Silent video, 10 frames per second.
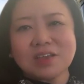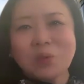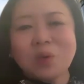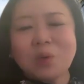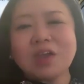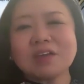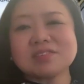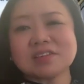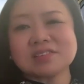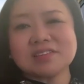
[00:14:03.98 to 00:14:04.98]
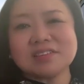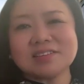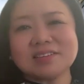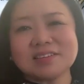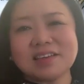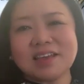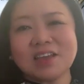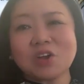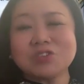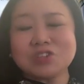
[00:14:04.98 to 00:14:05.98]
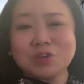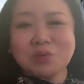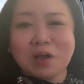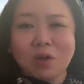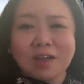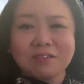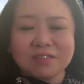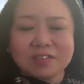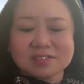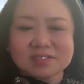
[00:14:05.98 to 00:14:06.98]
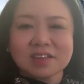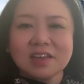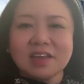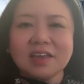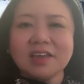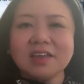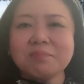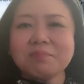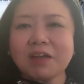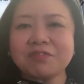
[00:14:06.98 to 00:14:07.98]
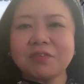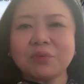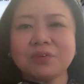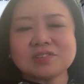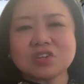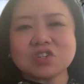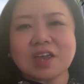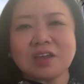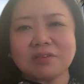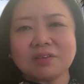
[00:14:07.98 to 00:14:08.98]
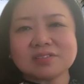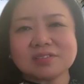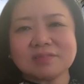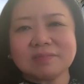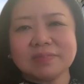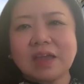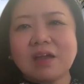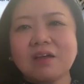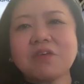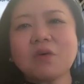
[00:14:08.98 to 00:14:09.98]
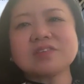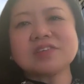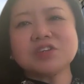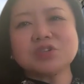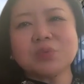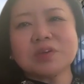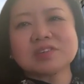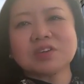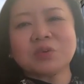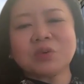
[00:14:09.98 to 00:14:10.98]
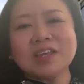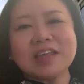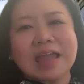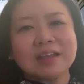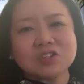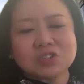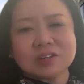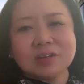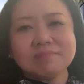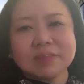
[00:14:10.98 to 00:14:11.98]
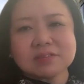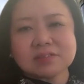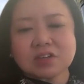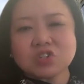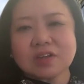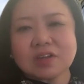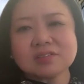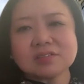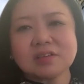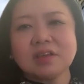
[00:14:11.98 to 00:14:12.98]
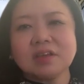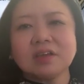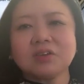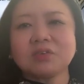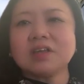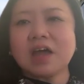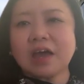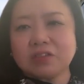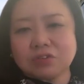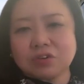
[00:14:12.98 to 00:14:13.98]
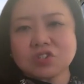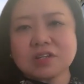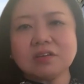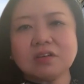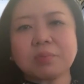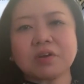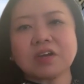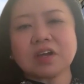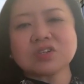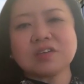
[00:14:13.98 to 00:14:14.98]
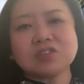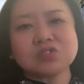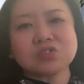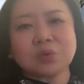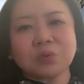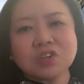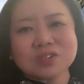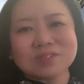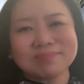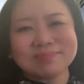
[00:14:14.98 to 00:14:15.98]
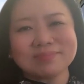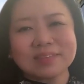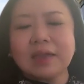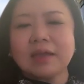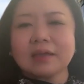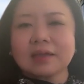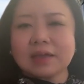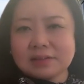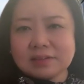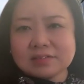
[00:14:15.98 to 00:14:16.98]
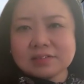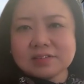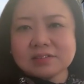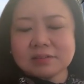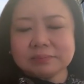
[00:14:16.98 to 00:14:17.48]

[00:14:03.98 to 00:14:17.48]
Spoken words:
where we have succeeded and continue our efforts in impactful research areas, focusing towards green energy, such as green hydrogen production and storage, catalysis,